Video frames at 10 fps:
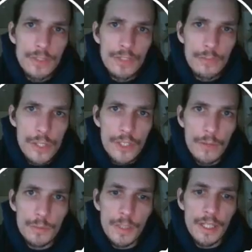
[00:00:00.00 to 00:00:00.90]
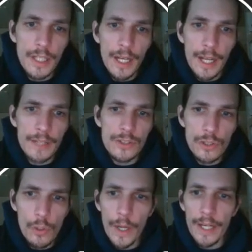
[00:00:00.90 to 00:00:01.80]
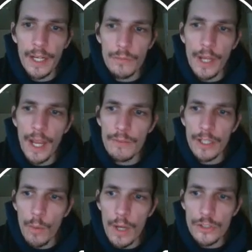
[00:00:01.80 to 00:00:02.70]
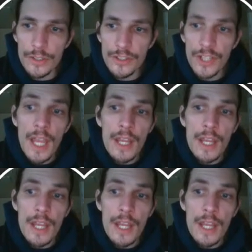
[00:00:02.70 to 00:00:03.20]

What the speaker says: can reach out to me and get answers quick if you have any questions.